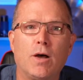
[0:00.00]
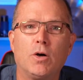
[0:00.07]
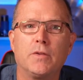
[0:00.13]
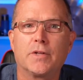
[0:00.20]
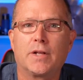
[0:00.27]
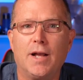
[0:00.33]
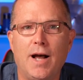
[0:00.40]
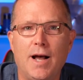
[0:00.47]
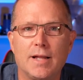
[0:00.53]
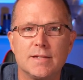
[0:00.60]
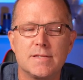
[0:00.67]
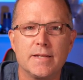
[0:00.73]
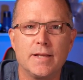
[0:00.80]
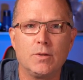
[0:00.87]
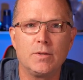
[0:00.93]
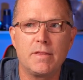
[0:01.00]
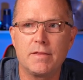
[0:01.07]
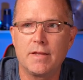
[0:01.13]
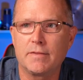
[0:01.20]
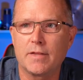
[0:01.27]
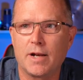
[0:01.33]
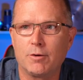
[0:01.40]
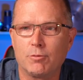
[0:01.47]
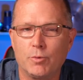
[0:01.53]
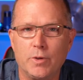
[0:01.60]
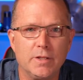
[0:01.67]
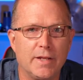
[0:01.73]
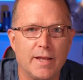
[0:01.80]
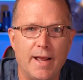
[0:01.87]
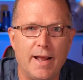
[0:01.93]
on the cons, the only thing that I
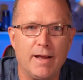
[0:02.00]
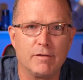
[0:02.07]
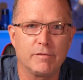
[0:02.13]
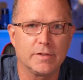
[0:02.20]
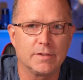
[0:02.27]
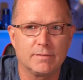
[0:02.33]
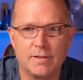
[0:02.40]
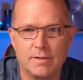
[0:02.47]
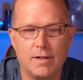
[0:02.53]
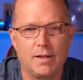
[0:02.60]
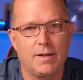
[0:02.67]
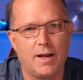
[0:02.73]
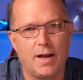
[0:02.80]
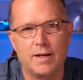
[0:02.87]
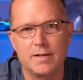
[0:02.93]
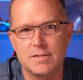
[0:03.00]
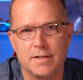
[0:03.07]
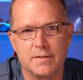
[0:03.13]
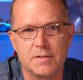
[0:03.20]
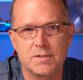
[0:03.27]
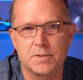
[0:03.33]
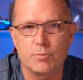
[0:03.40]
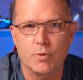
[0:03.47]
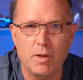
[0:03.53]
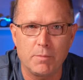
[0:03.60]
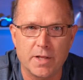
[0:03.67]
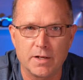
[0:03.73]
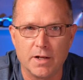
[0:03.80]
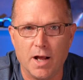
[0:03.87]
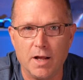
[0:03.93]
really have, and honestly, this is
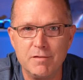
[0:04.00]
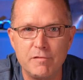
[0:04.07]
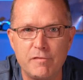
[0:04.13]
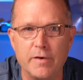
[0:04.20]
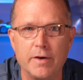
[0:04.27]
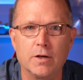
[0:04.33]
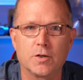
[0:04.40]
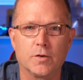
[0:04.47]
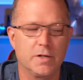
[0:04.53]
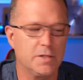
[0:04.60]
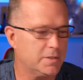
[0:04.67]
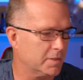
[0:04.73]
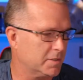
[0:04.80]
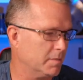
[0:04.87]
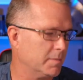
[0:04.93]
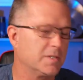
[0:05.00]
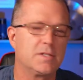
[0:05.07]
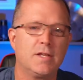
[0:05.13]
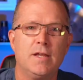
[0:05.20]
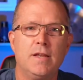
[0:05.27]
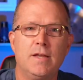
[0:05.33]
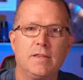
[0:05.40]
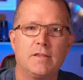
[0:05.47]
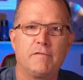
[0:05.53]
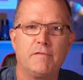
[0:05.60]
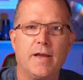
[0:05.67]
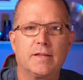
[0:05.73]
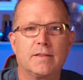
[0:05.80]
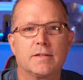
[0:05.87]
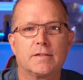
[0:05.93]
probably an unfair criticism, is the
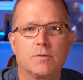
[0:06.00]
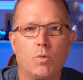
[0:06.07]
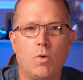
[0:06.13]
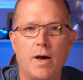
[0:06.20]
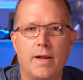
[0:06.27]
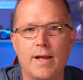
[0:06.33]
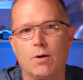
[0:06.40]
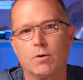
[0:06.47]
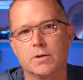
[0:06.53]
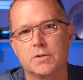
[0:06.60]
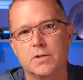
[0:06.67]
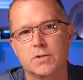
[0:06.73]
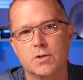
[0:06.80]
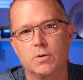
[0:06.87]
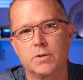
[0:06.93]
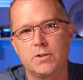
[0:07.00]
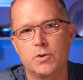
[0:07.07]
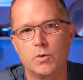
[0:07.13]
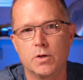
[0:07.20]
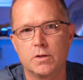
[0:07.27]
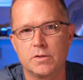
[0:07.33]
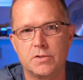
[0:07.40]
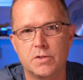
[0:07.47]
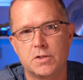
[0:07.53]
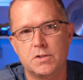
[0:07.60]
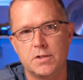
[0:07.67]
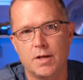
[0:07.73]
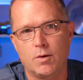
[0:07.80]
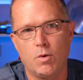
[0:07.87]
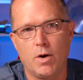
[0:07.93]
fact that the watt hours is only
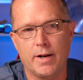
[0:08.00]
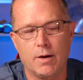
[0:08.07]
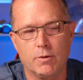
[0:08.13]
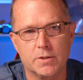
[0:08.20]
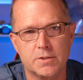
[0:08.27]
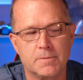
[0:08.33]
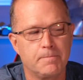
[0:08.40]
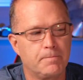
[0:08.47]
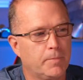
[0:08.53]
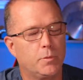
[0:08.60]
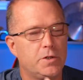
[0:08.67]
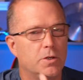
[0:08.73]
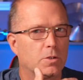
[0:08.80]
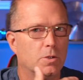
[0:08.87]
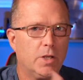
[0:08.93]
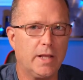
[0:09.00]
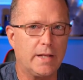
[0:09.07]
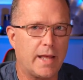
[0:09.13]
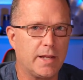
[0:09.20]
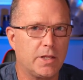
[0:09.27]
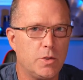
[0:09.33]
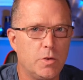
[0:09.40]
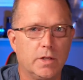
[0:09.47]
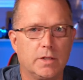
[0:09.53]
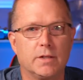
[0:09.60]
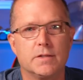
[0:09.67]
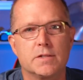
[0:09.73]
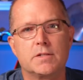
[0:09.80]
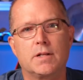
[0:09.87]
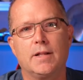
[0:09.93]
268 watt hours. When you're looking at a unit
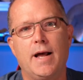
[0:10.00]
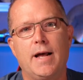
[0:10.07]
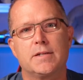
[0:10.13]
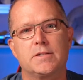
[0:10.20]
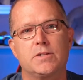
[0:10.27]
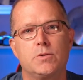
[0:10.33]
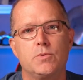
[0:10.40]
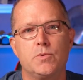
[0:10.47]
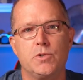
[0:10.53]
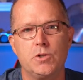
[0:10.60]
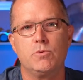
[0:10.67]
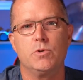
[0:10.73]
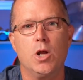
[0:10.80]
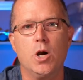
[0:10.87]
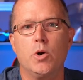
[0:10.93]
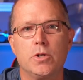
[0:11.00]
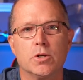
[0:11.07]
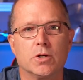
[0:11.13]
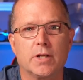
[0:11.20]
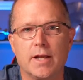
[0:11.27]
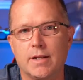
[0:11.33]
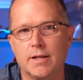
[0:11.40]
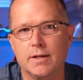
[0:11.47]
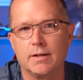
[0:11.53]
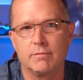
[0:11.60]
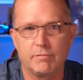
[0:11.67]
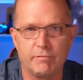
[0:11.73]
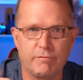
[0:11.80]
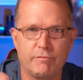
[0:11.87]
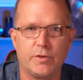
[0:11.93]
in this class, you know you're getting
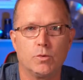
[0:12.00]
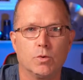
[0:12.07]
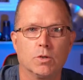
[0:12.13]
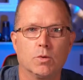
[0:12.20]
fewer